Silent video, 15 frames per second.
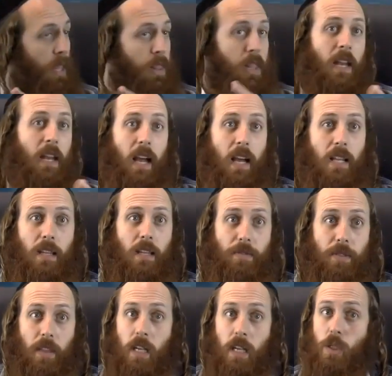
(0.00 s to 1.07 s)
On the
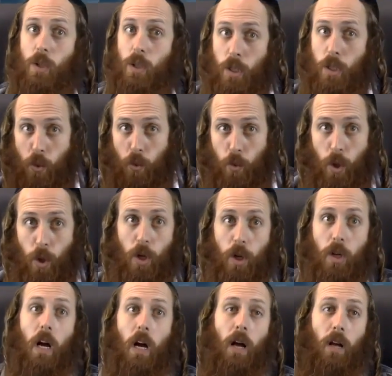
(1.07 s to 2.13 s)
negative things, you need to
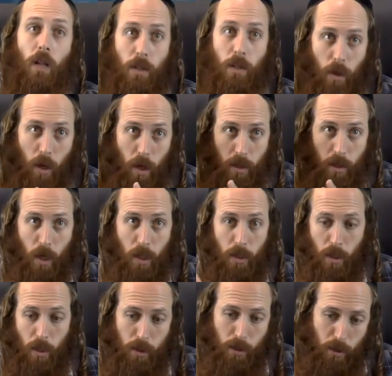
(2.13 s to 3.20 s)
work on,
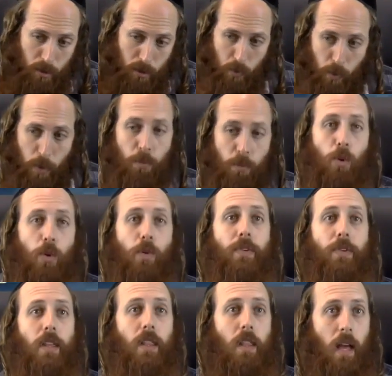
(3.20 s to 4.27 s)
on, on,
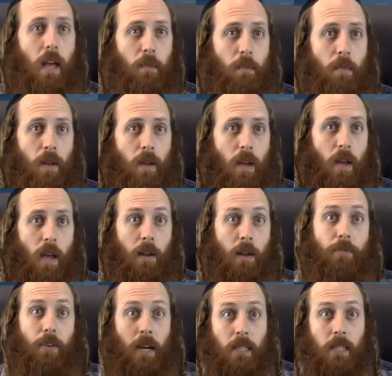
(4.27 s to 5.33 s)
removing them
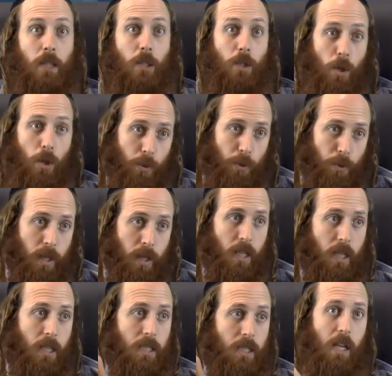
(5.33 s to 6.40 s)
and finding your
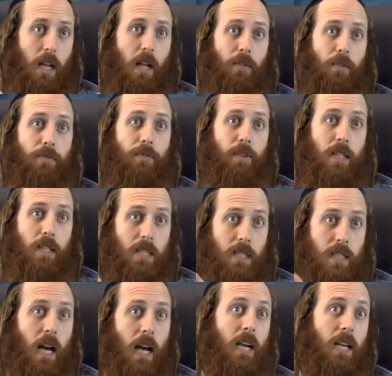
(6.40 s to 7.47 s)
real self
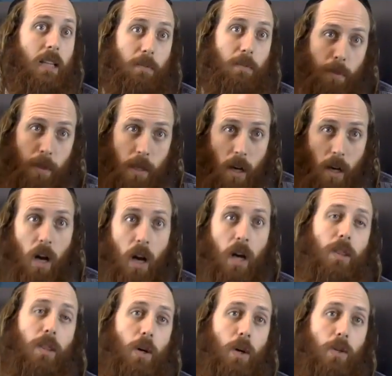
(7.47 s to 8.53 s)
inside,
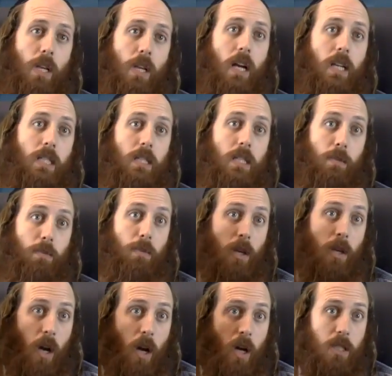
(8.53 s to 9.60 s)
beyond those husks,
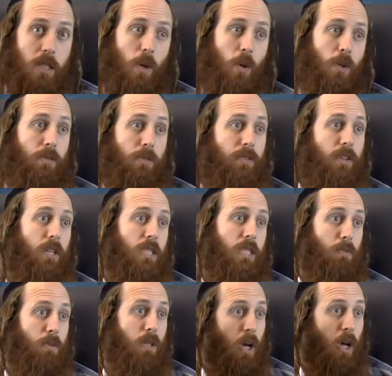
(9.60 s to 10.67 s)
beyond those
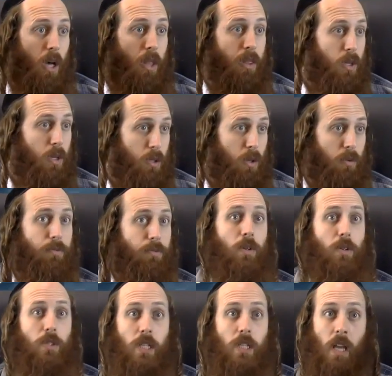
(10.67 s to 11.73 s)
fears, beyond those
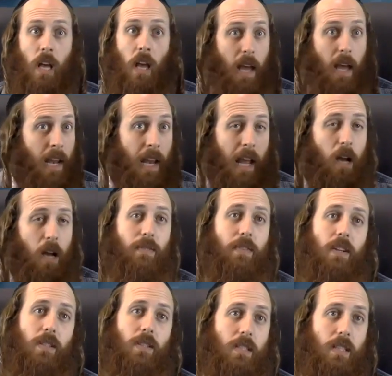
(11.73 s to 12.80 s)
confusions and lack
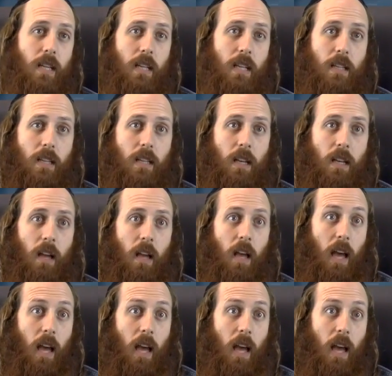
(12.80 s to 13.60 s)
of understanding.